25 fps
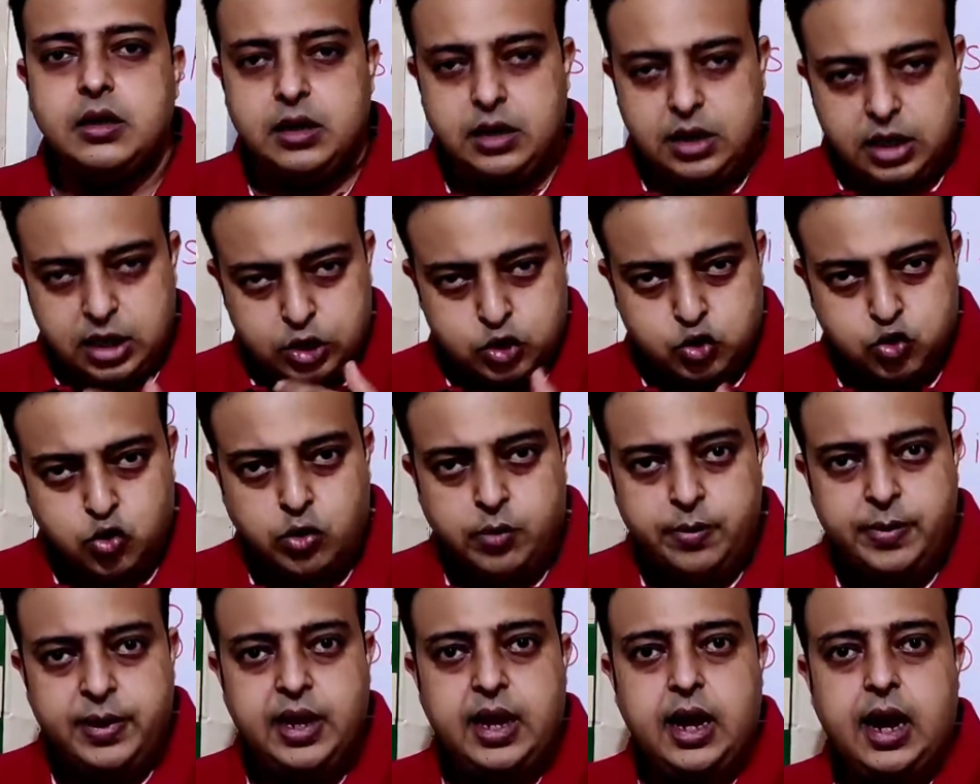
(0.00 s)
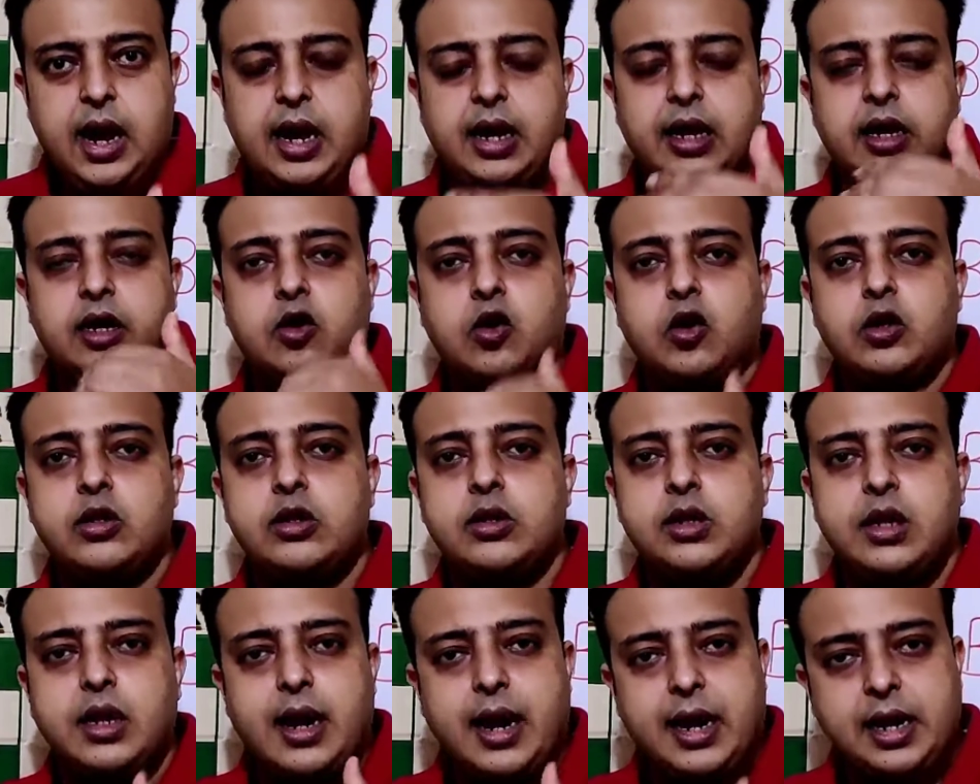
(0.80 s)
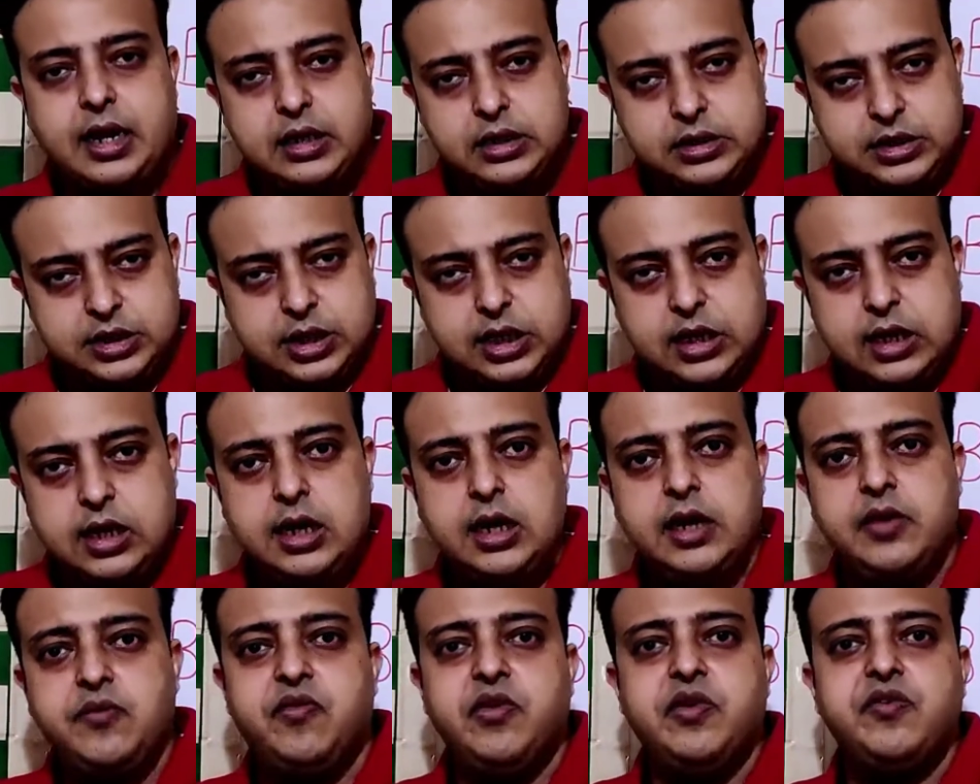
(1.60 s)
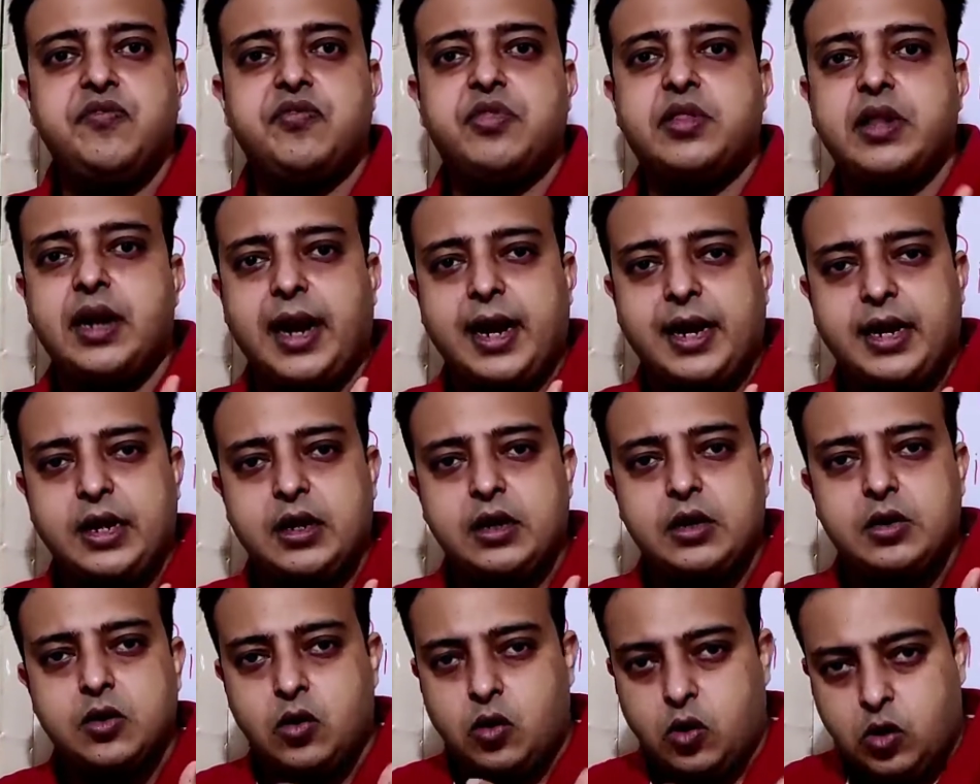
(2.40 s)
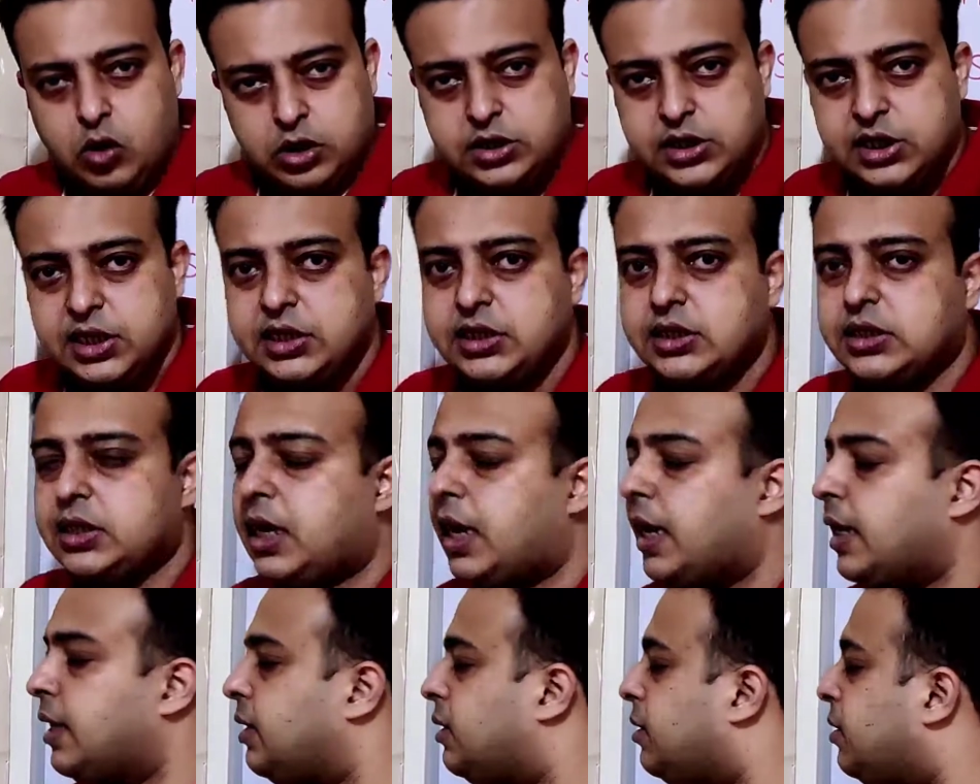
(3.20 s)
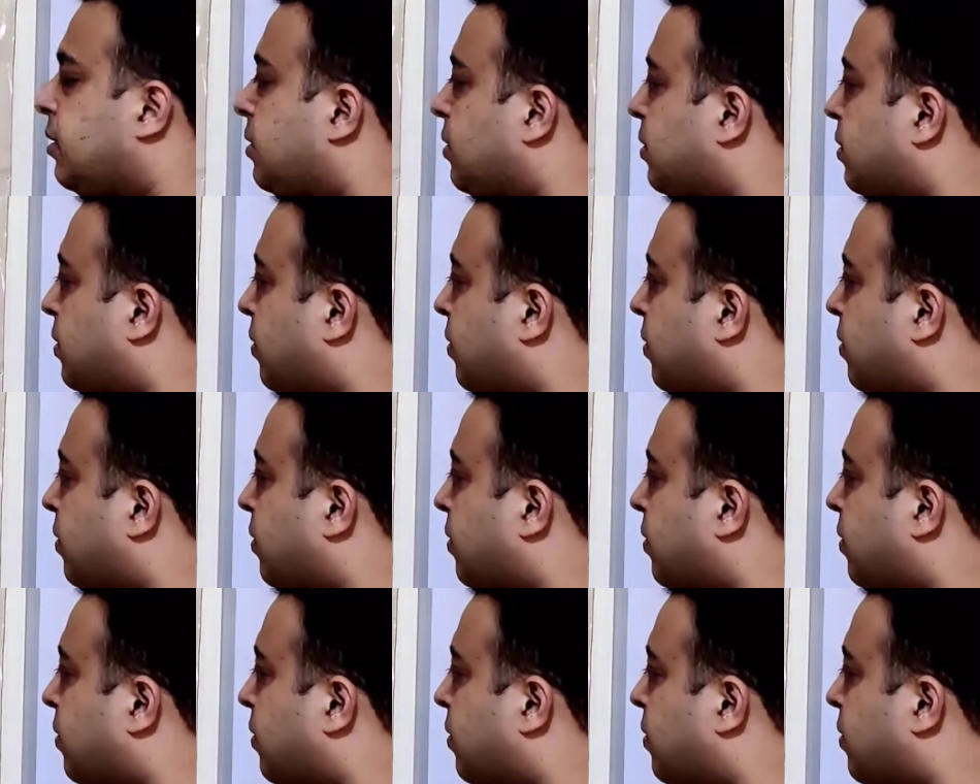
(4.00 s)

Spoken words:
It should be higher on the rank, generally 5th rank or 6th rank.